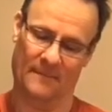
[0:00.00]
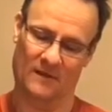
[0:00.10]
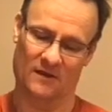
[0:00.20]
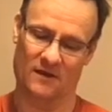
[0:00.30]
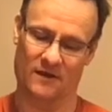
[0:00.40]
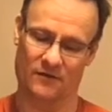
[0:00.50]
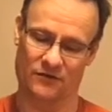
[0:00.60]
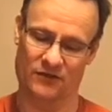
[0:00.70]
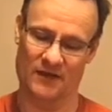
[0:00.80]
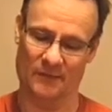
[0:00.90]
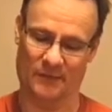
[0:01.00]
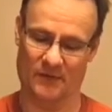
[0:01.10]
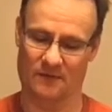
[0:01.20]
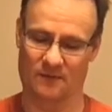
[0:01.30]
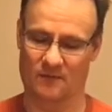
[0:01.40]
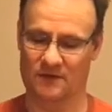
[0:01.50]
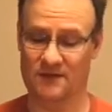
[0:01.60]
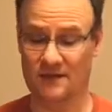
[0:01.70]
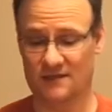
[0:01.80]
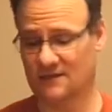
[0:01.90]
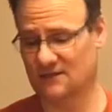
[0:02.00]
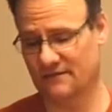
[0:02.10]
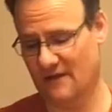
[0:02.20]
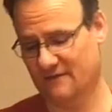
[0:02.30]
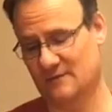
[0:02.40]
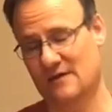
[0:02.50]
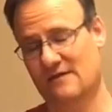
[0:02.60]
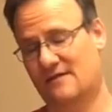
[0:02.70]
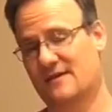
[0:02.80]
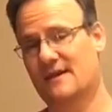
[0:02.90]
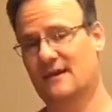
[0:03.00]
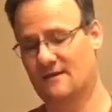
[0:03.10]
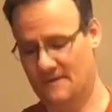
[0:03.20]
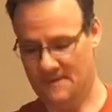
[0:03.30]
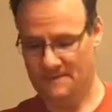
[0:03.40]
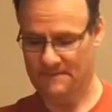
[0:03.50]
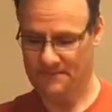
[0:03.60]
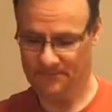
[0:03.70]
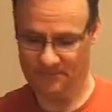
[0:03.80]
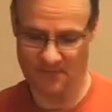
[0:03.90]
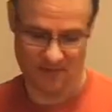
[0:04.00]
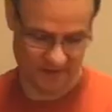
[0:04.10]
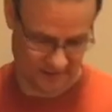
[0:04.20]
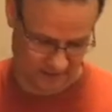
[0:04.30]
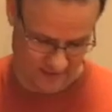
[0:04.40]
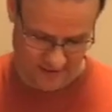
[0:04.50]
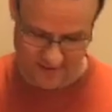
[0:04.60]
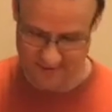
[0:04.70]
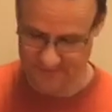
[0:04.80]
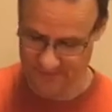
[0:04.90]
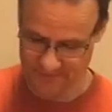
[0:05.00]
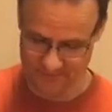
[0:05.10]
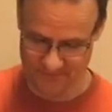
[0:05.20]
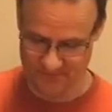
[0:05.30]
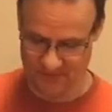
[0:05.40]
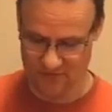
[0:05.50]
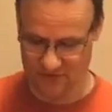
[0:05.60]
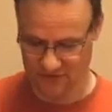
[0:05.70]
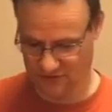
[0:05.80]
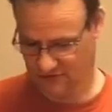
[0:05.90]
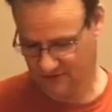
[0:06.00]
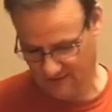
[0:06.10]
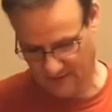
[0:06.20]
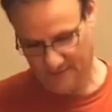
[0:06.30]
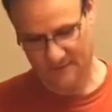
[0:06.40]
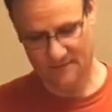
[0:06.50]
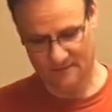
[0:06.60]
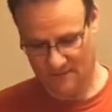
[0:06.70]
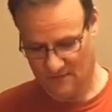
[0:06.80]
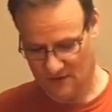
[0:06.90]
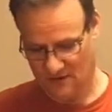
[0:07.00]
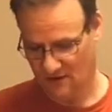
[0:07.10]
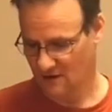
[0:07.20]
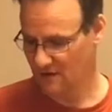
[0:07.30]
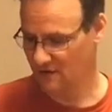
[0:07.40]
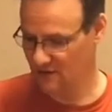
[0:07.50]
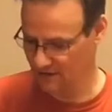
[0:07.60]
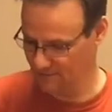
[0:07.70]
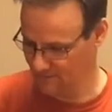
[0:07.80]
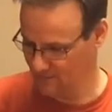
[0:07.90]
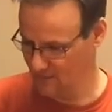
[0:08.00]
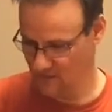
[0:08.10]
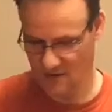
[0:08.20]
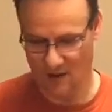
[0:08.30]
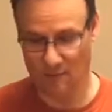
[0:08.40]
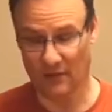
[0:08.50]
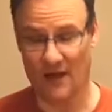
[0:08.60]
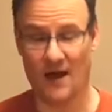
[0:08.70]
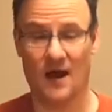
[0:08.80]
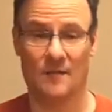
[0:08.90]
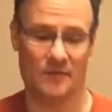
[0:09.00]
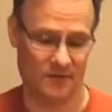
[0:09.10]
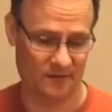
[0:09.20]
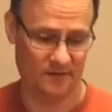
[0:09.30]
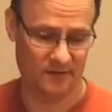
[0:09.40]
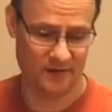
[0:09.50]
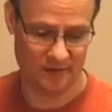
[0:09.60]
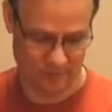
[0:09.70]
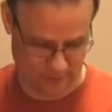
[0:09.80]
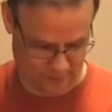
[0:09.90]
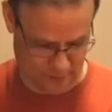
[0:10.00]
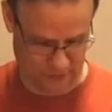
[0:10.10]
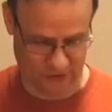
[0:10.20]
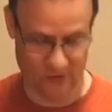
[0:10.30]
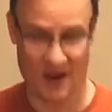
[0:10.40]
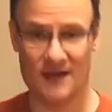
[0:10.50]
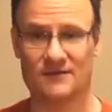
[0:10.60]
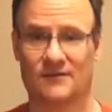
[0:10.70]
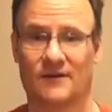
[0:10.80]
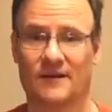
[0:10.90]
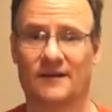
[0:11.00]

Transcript: Cut out a shape. It doesn't even have to be a thing. Like, you could just cut out a blob and put 2 eyes on it.